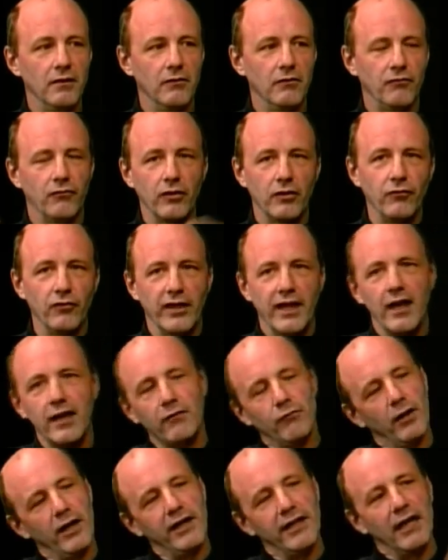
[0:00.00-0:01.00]
For, forget
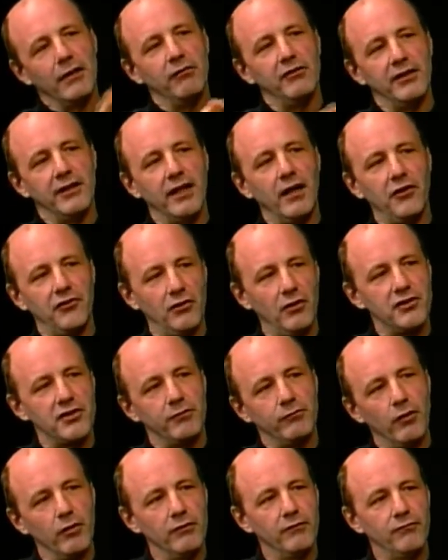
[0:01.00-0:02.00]
writing everything else. He also
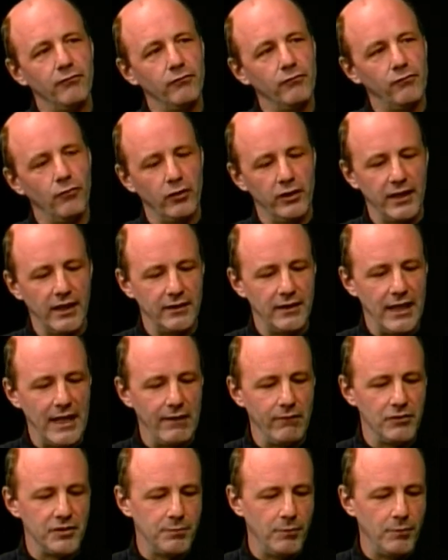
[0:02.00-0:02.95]
wrote 40 odd novels,